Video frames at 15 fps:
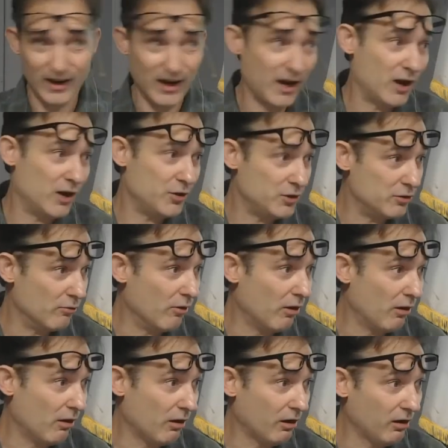here you
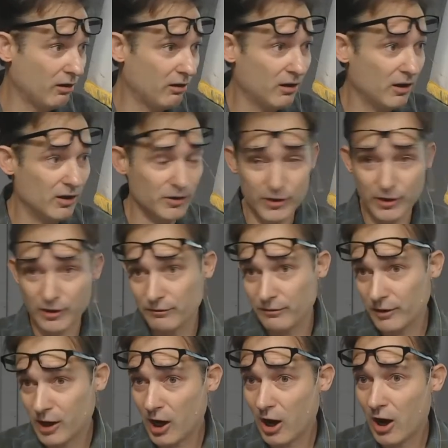are. You're
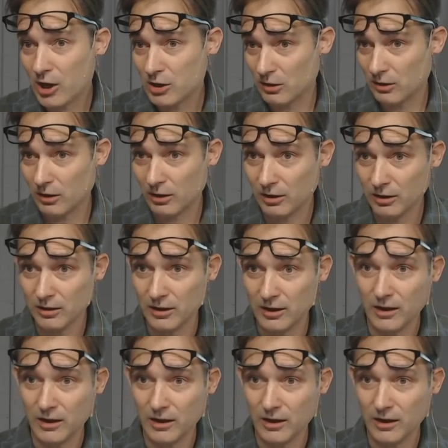the conqueror.